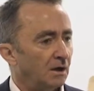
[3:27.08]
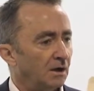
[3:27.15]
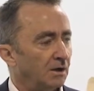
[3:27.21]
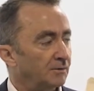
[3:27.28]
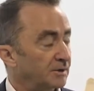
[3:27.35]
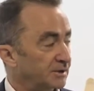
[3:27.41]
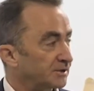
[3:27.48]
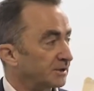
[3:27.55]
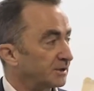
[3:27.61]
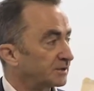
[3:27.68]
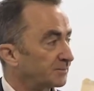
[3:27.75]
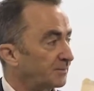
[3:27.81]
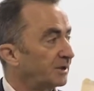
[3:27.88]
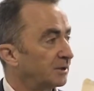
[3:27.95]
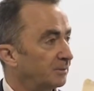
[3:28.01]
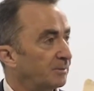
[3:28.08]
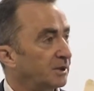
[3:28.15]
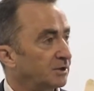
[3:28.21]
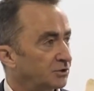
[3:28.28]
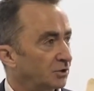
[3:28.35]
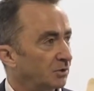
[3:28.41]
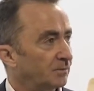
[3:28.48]
It's been a
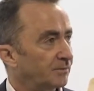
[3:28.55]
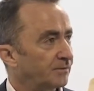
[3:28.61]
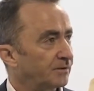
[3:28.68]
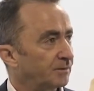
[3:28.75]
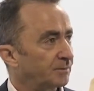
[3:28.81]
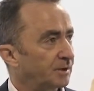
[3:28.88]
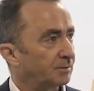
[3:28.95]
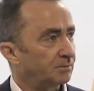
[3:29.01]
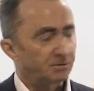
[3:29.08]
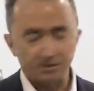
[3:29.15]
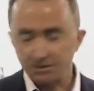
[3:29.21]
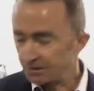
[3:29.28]
big job for the people